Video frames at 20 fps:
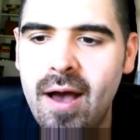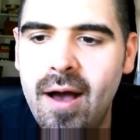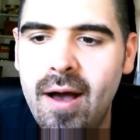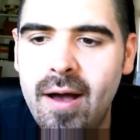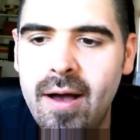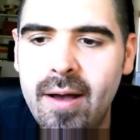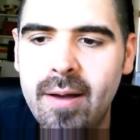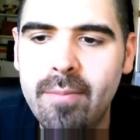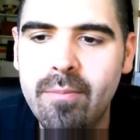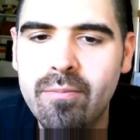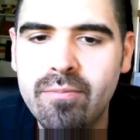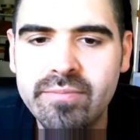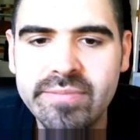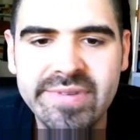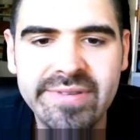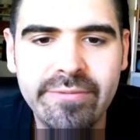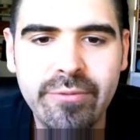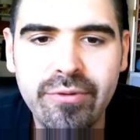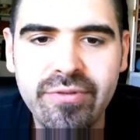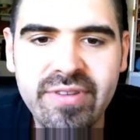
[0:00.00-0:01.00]

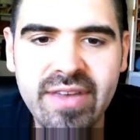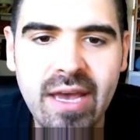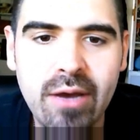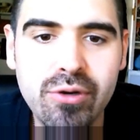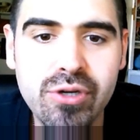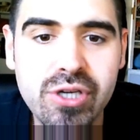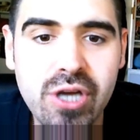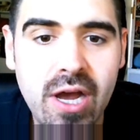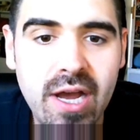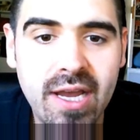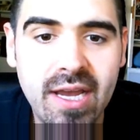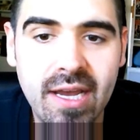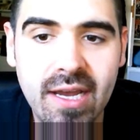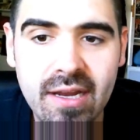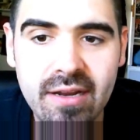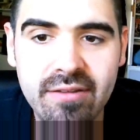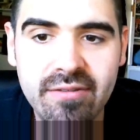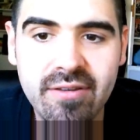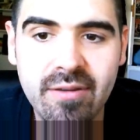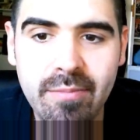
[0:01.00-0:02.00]
We'll see how shocking
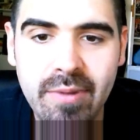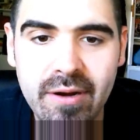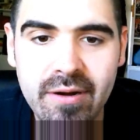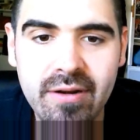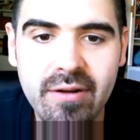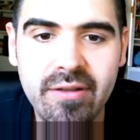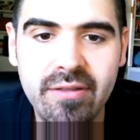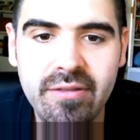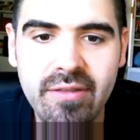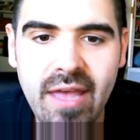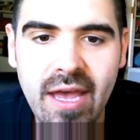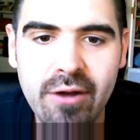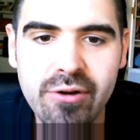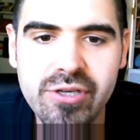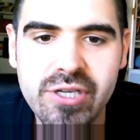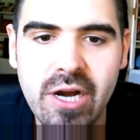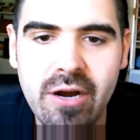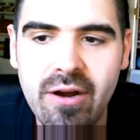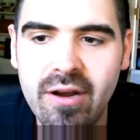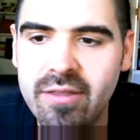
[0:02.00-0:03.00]
it is compared to how
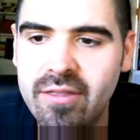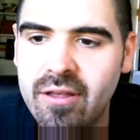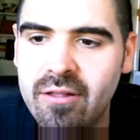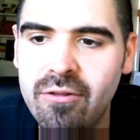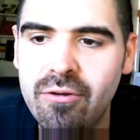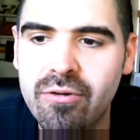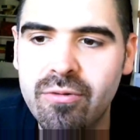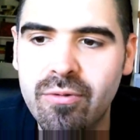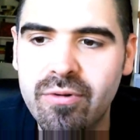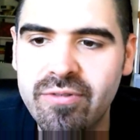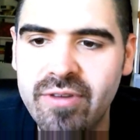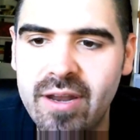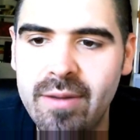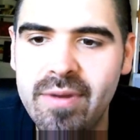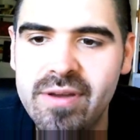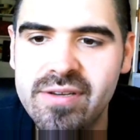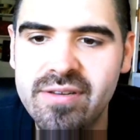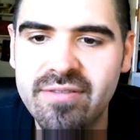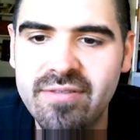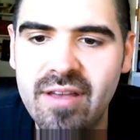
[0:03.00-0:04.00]
jarring the Clone Wars
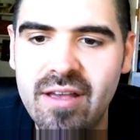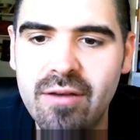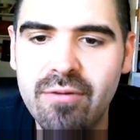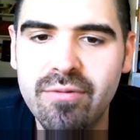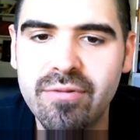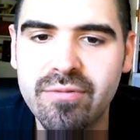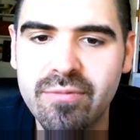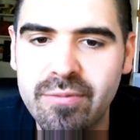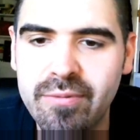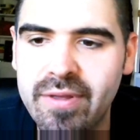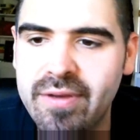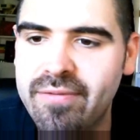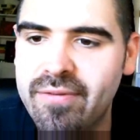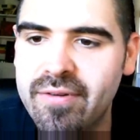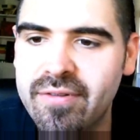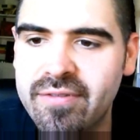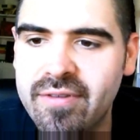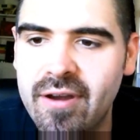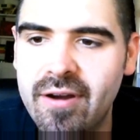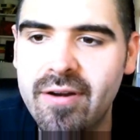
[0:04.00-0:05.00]
animation style was when they
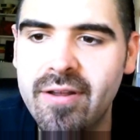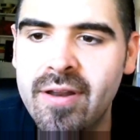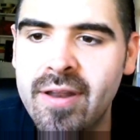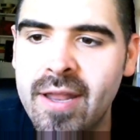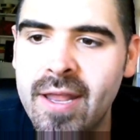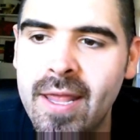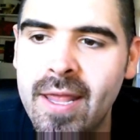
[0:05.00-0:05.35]
first started.